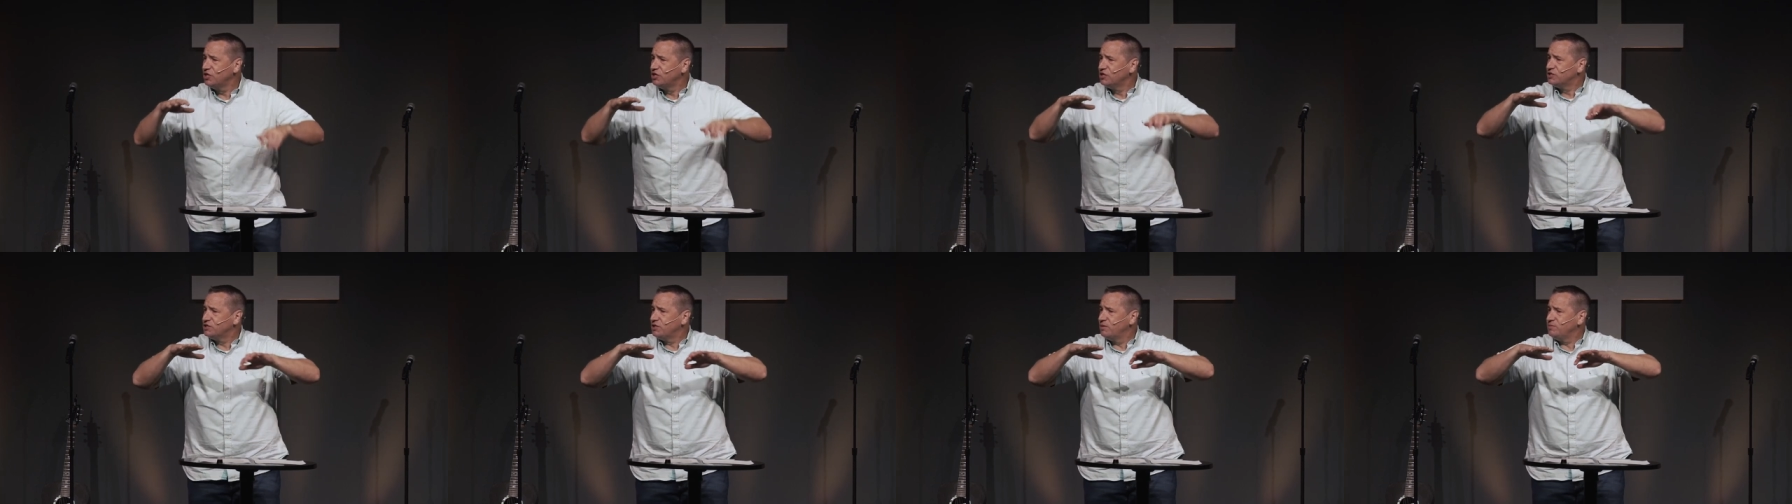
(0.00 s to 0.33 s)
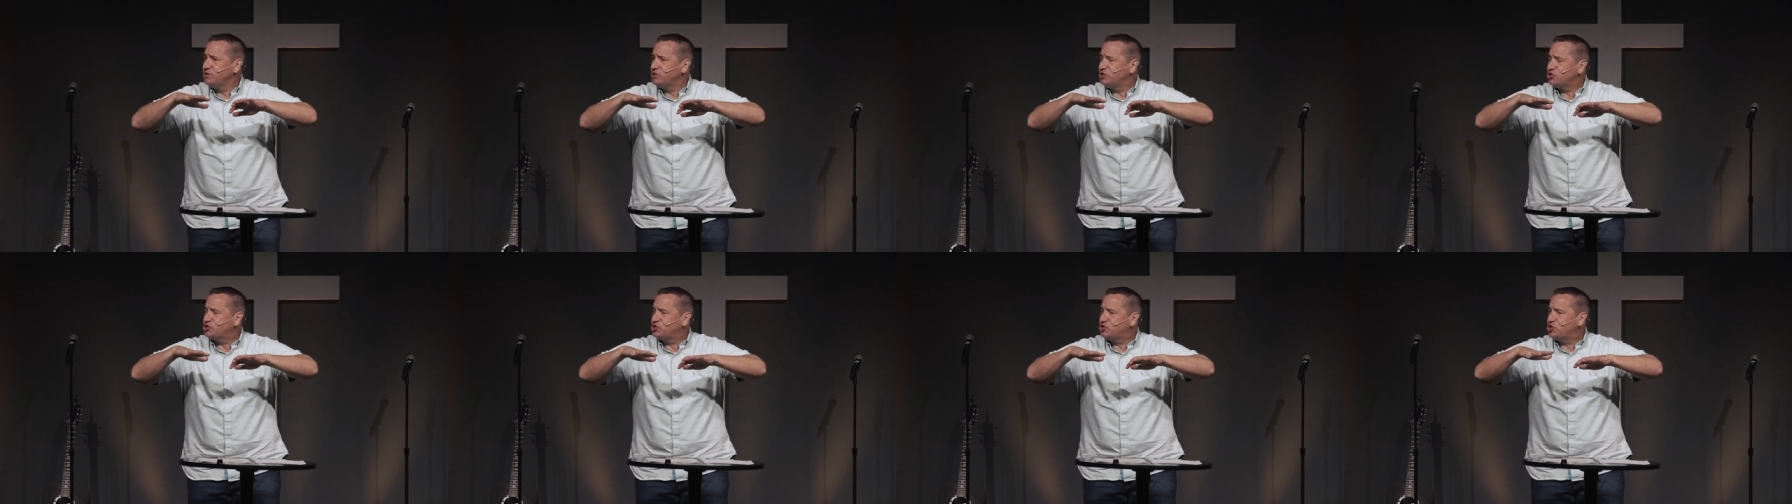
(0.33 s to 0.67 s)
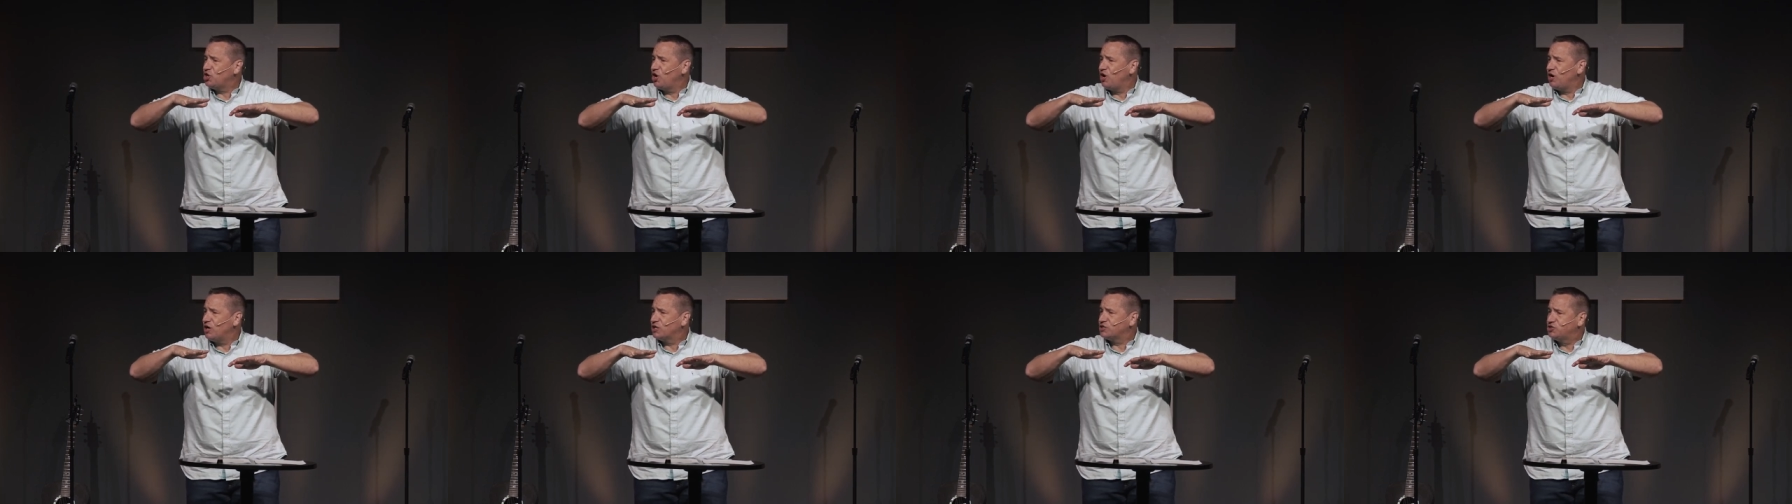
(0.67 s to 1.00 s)
let me just
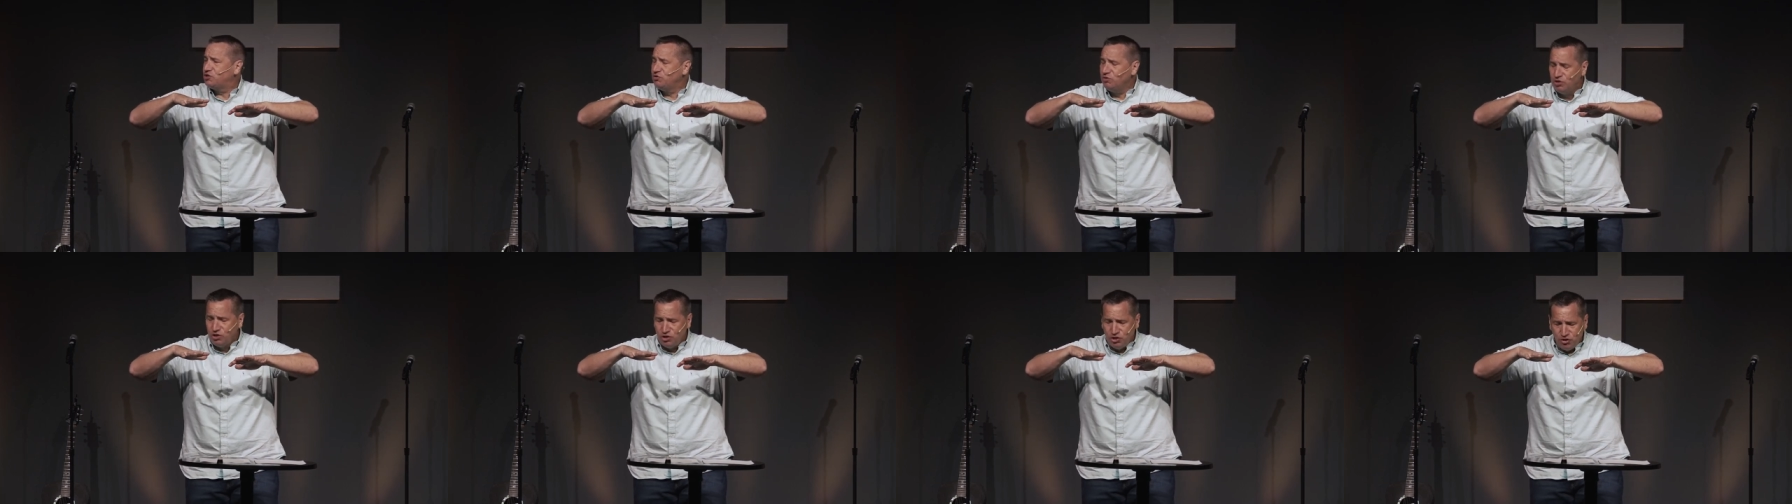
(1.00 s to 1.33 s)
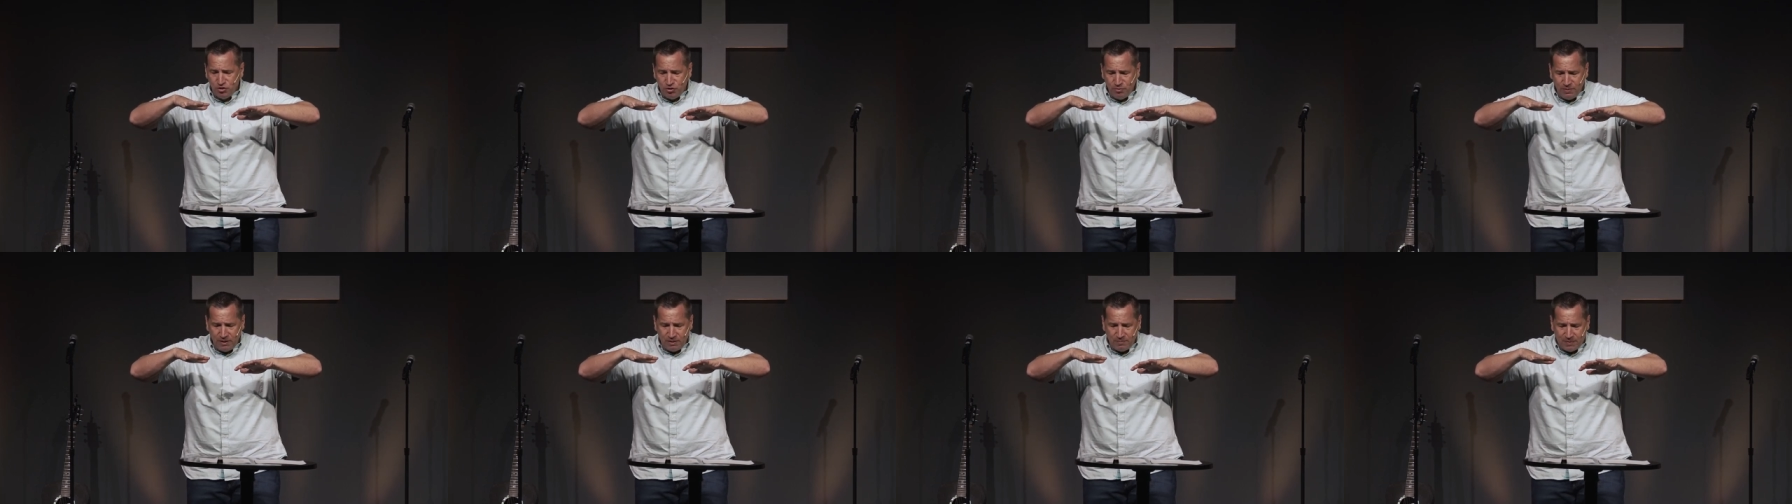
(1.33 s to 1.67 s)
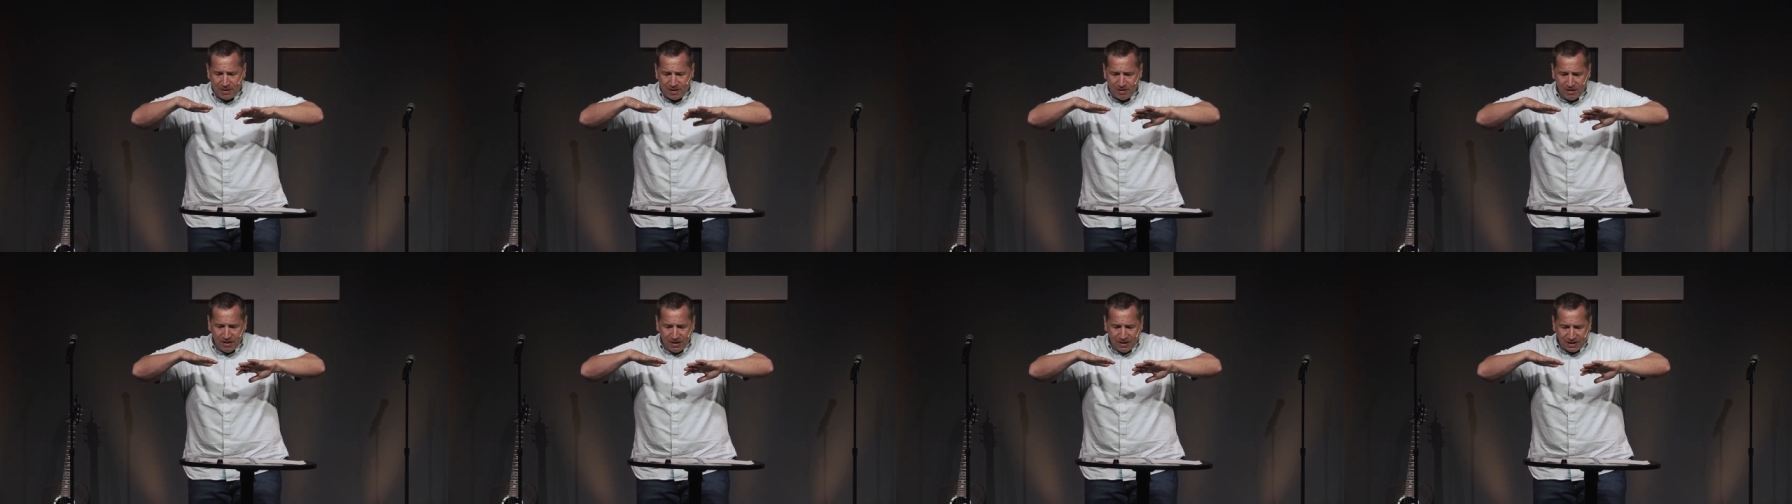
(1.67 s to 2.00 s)
talk to you a little bit
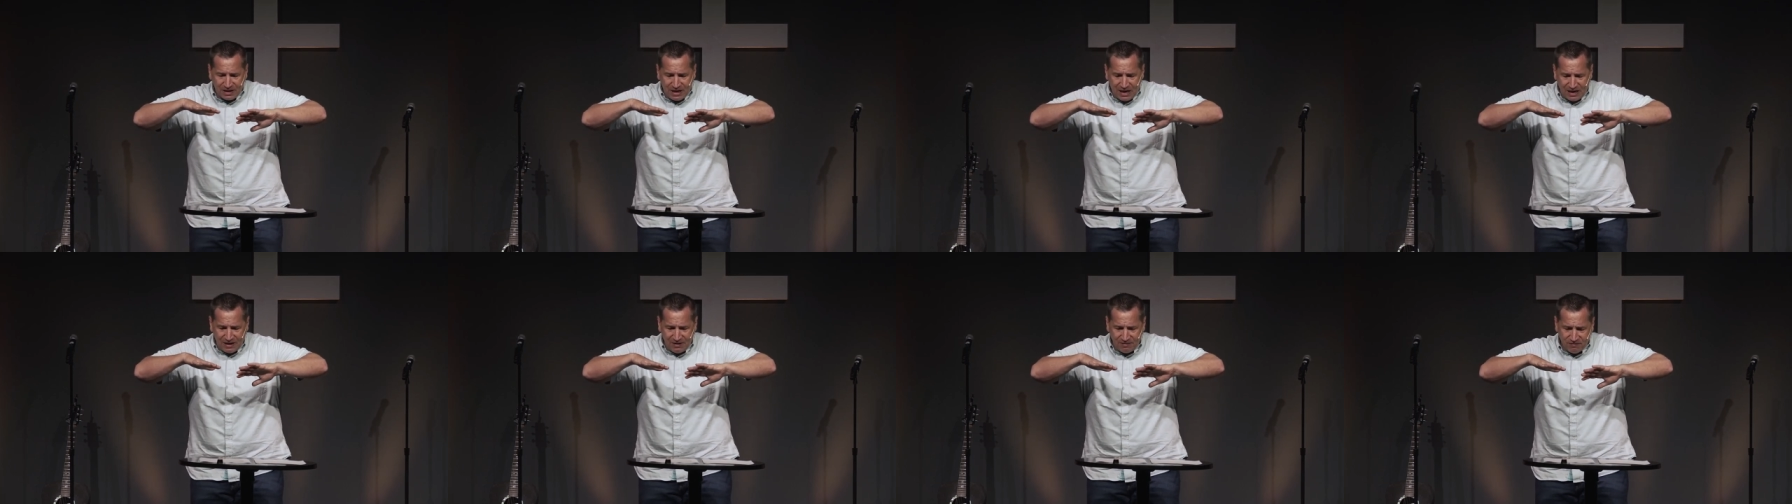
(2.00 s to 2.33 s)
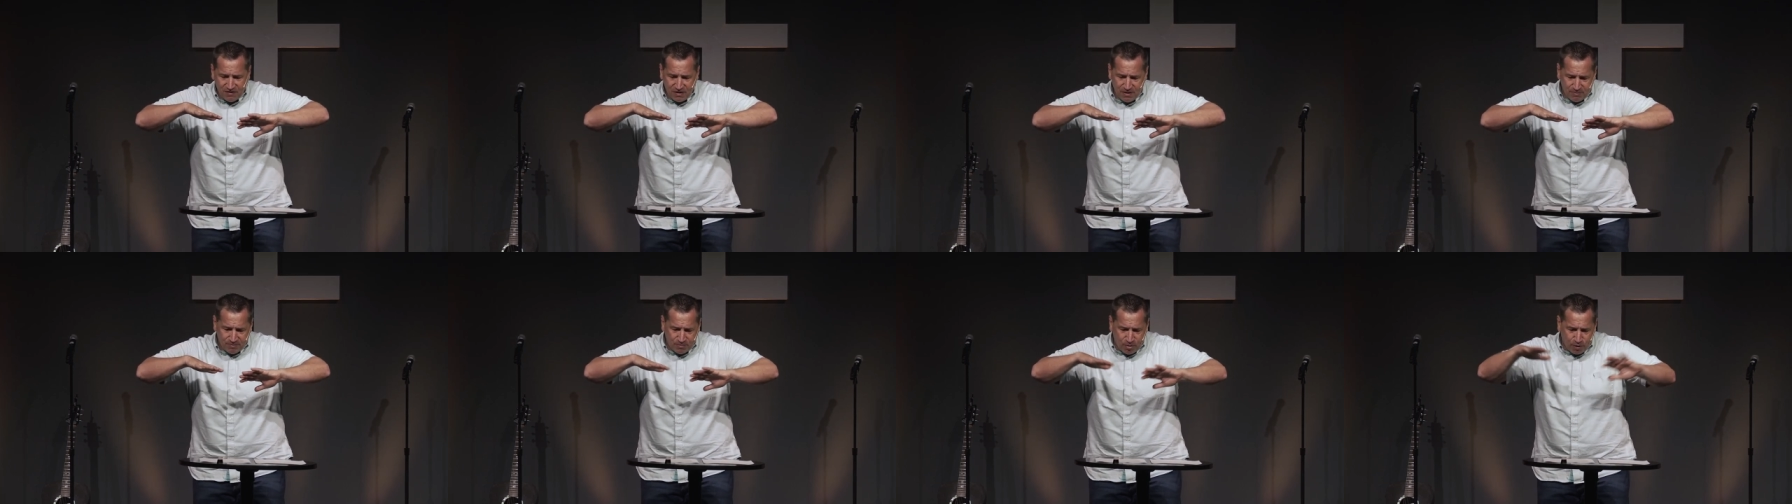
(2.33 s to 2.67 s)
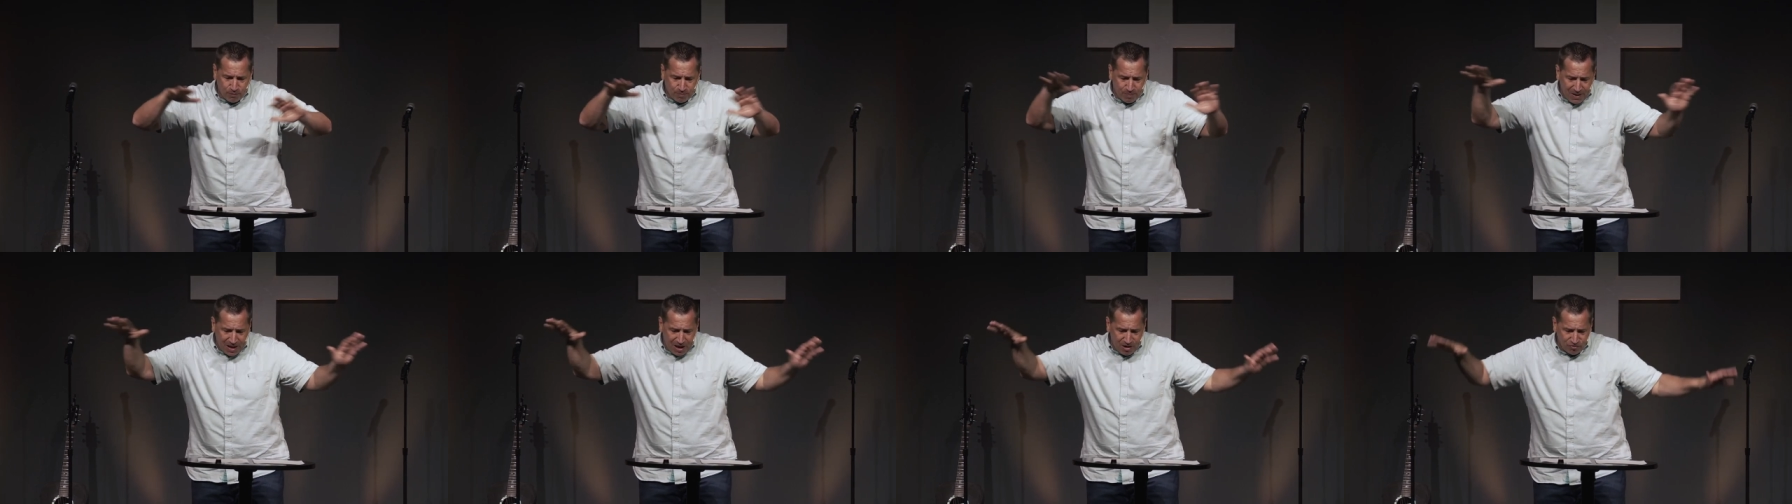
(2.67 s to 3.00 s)
about kind of Mark
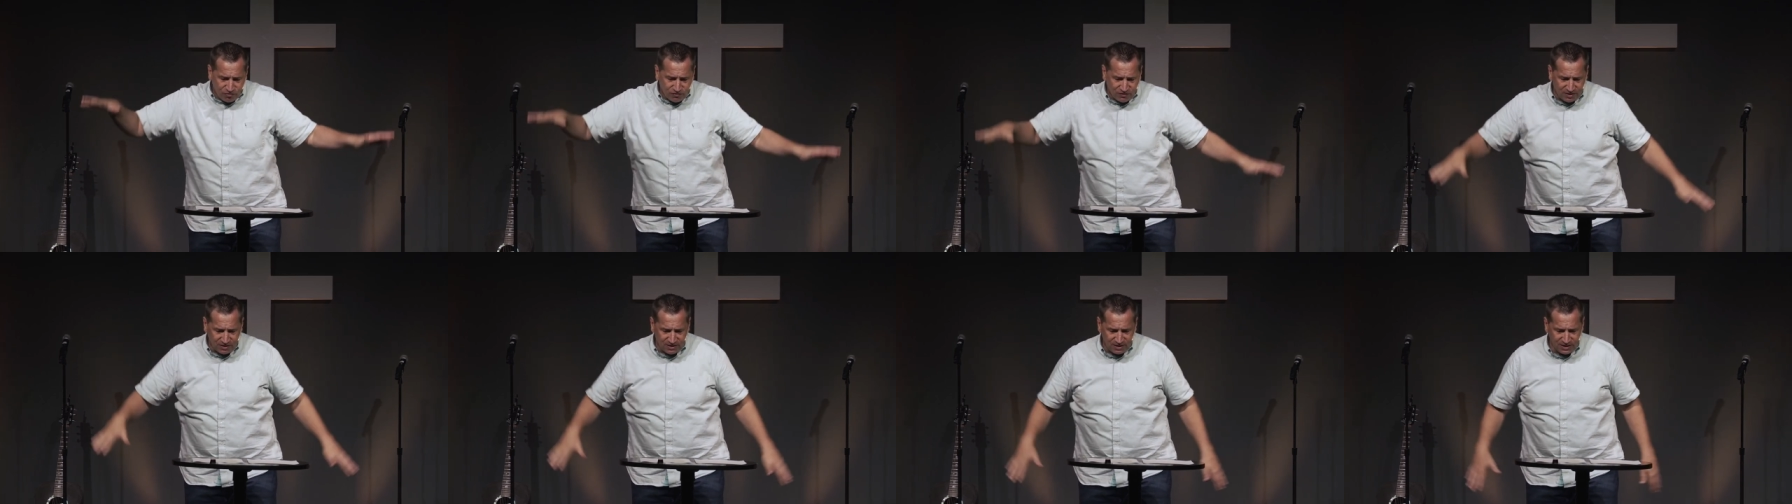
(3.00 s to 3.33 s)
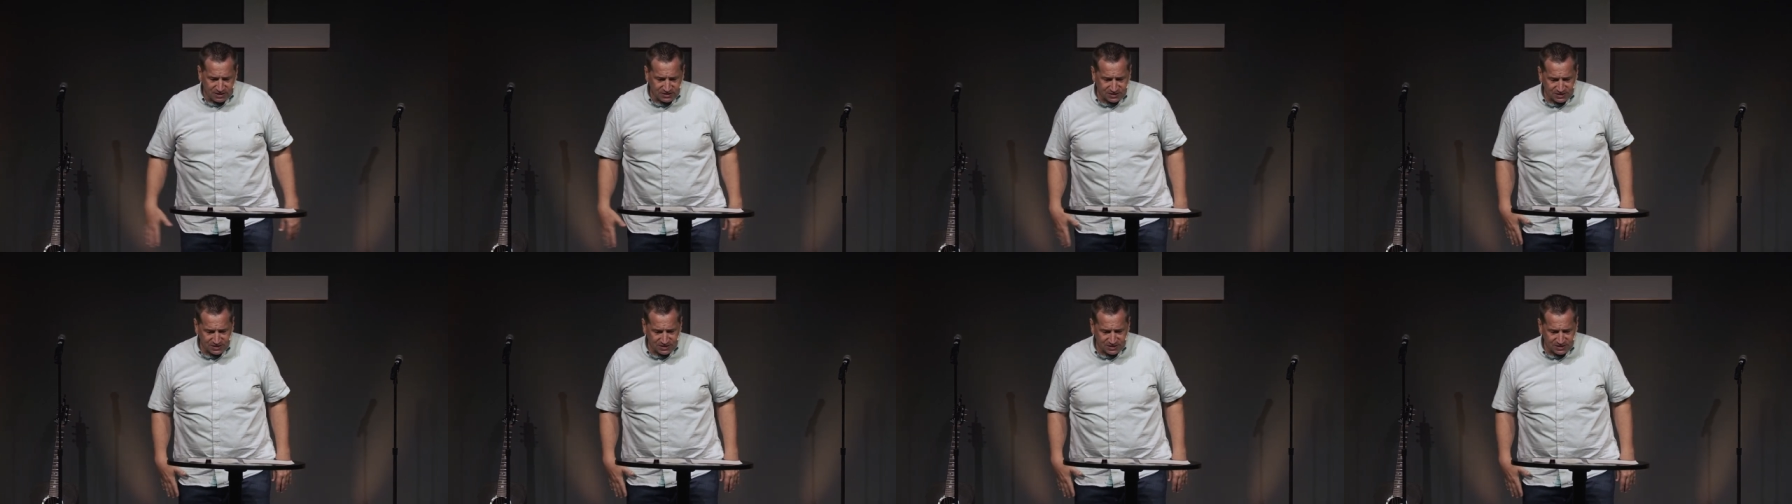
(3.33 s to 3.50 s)
Batterson lists